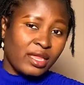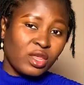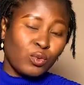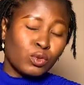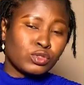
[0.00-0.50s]

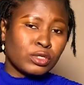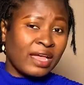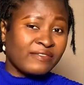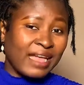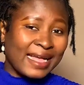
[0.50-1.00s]
They want to
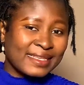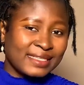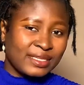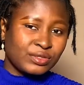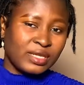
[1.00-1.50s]
have
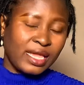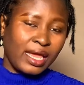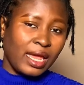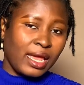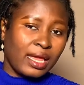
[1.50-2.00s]
access to their
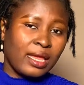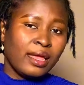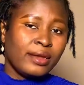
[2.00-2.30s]
hair.